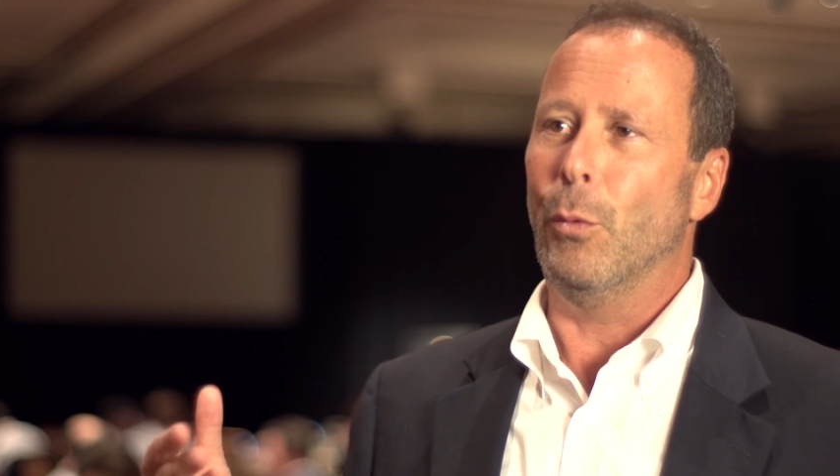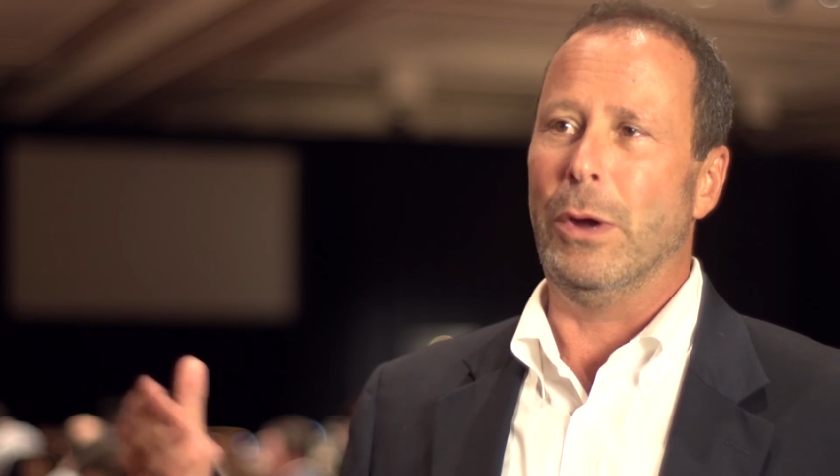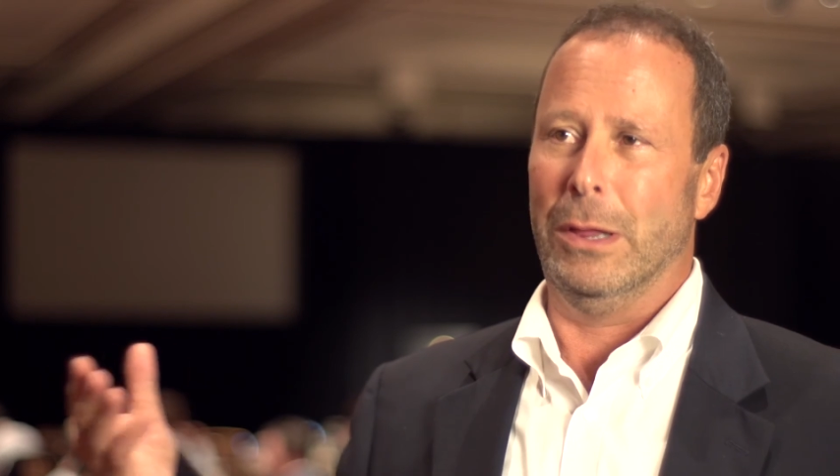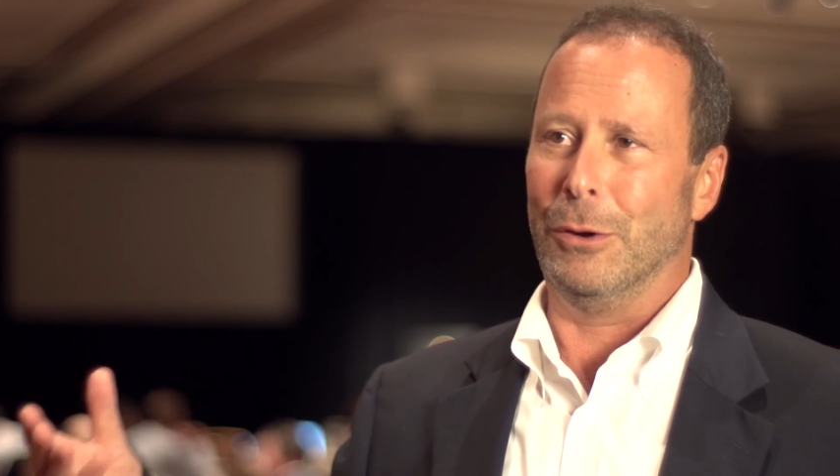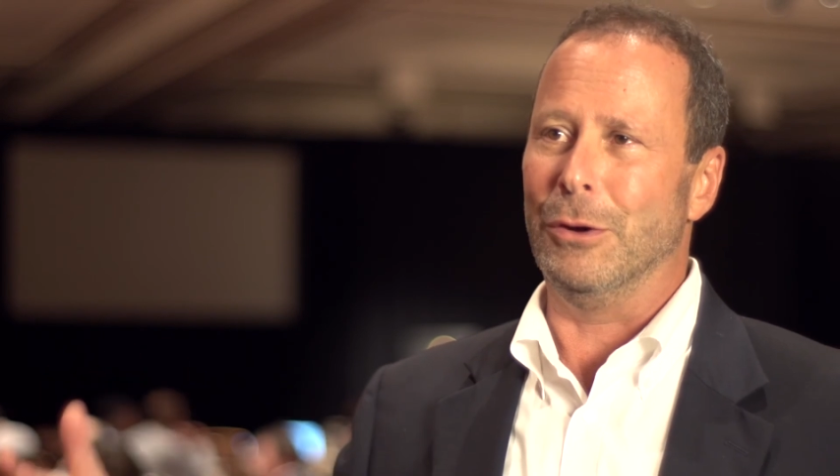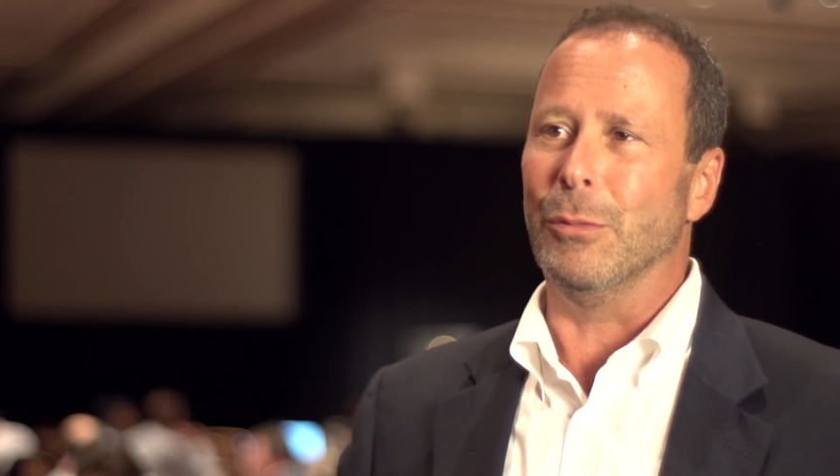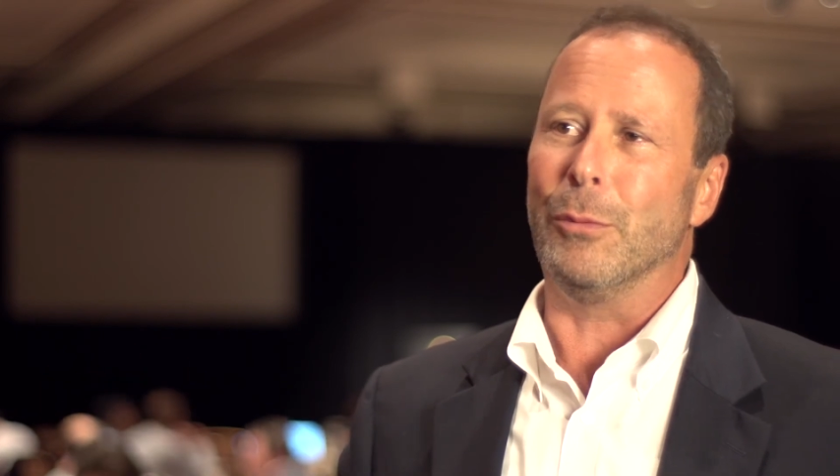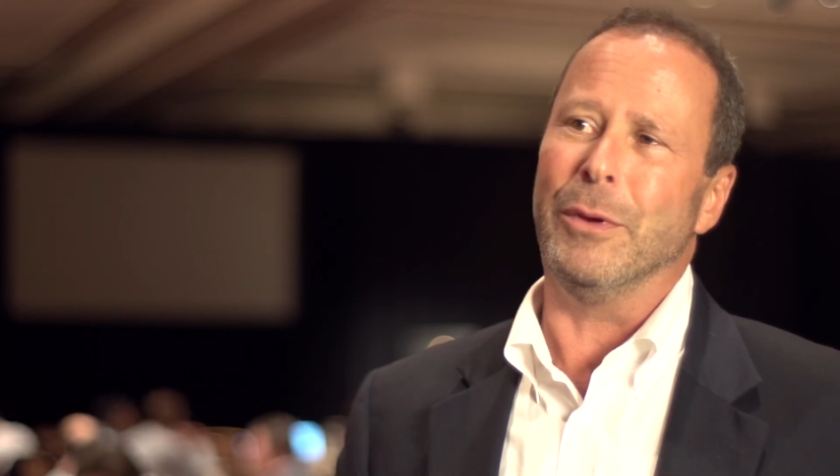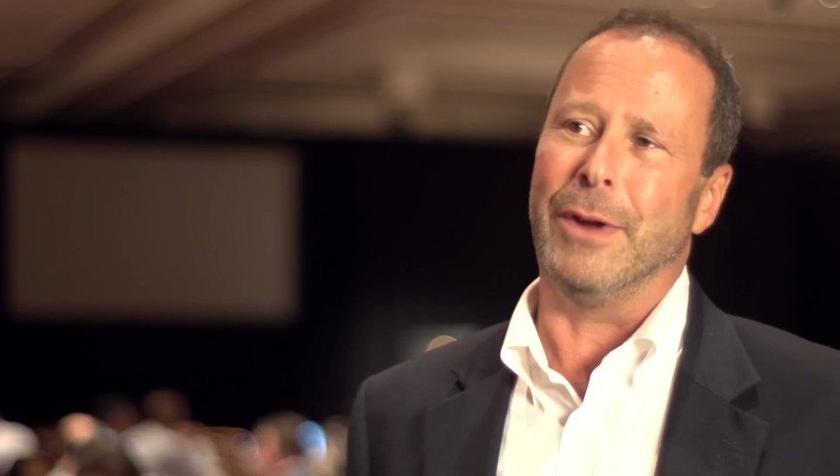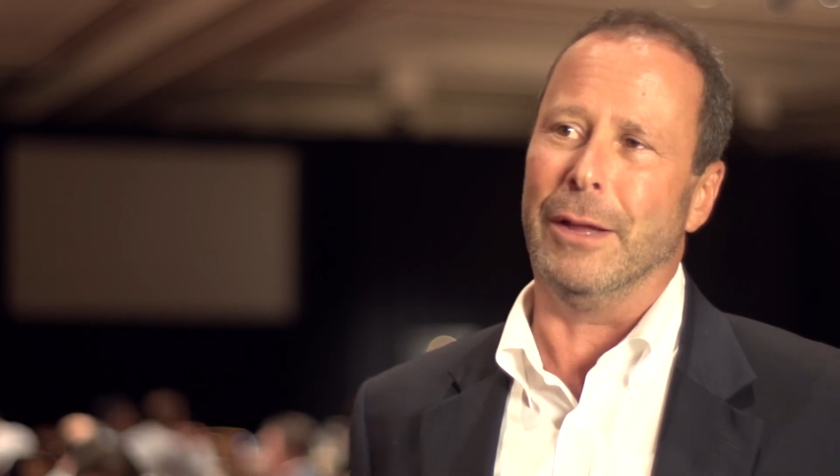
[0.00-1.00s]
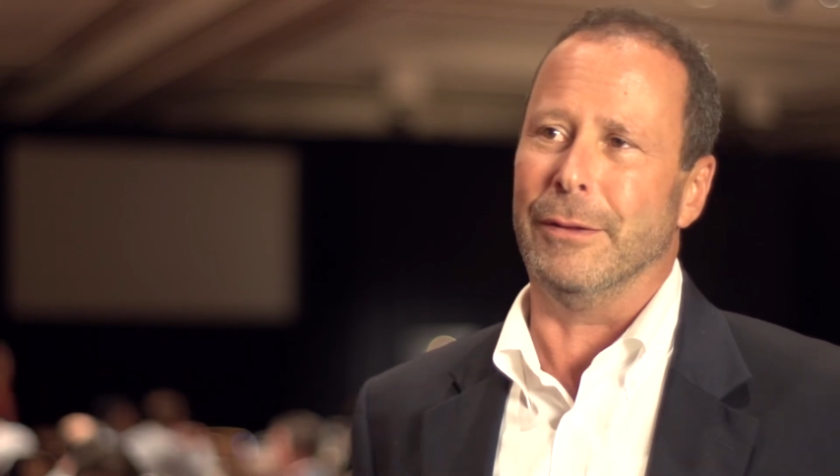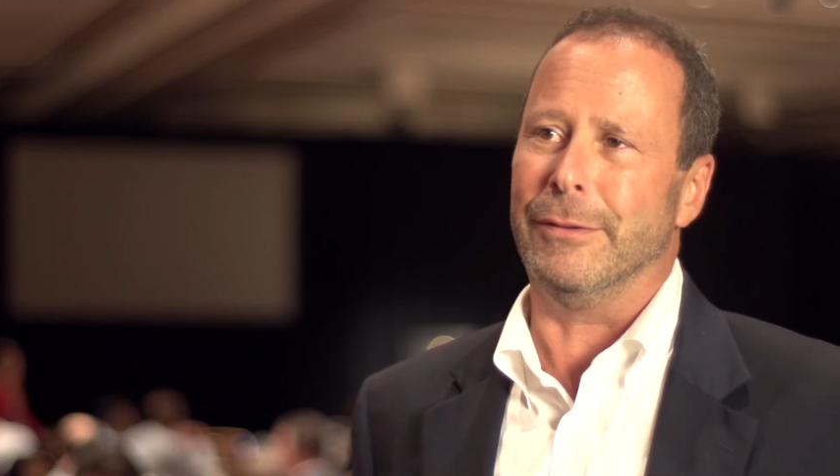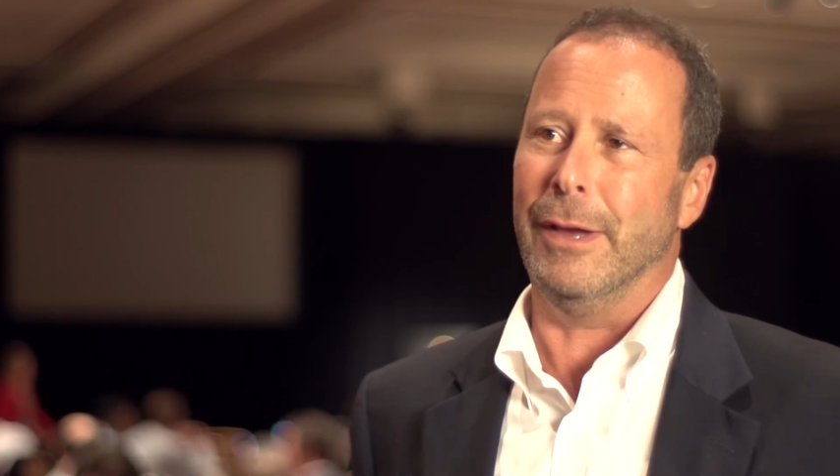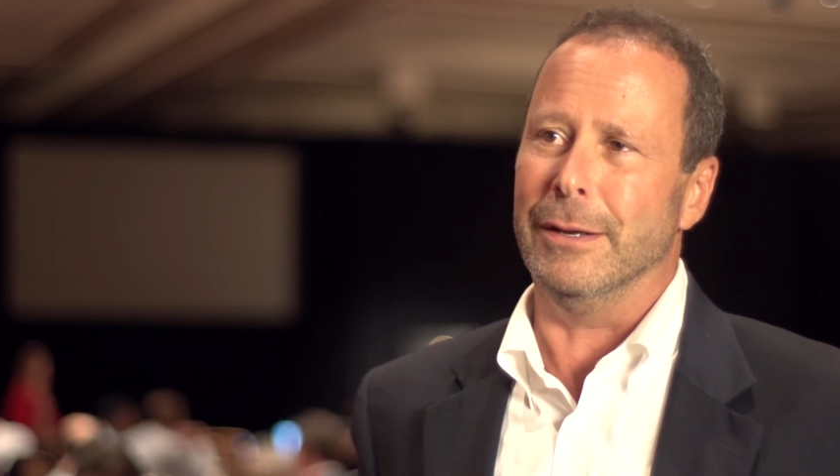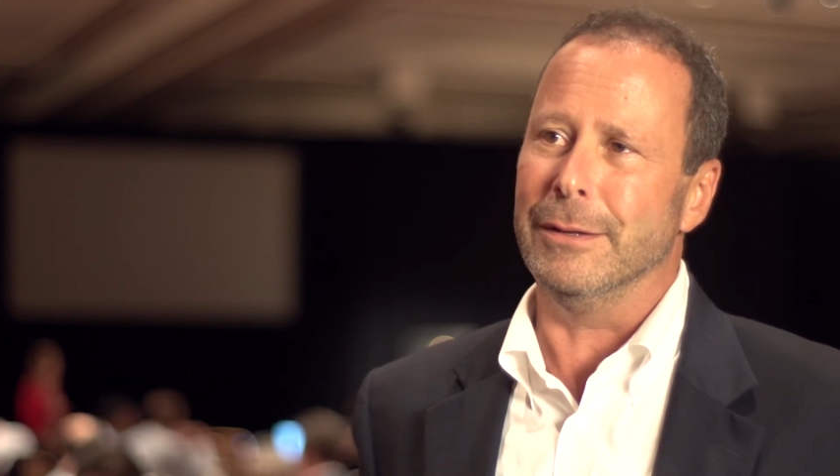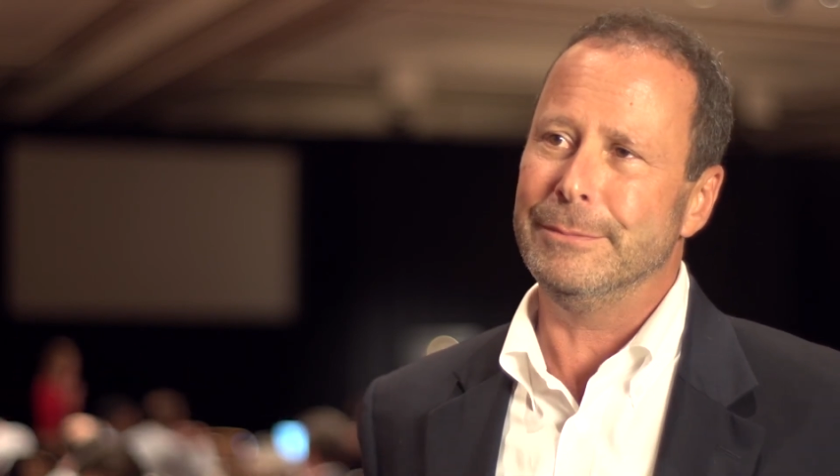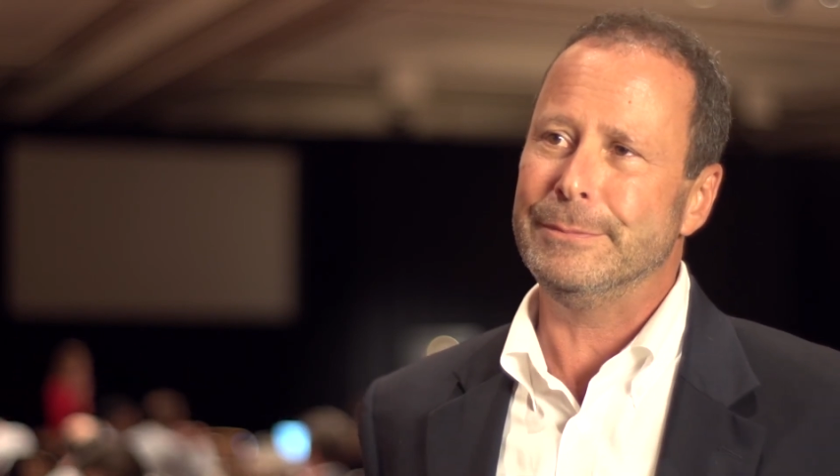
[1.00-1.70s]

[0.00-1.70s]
We learn when we've got this data.